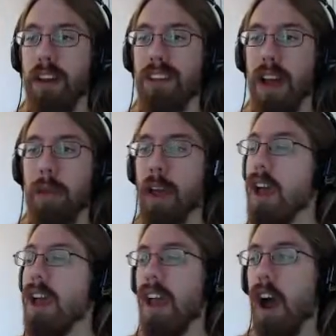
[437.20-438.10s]
free time,
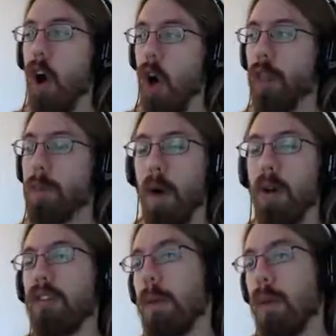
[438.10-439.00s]
got all the
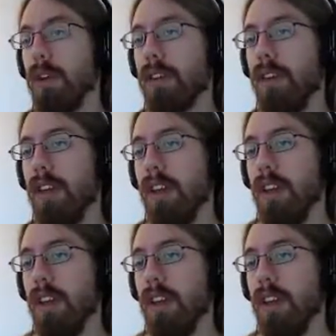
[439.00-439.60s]
bonus boards.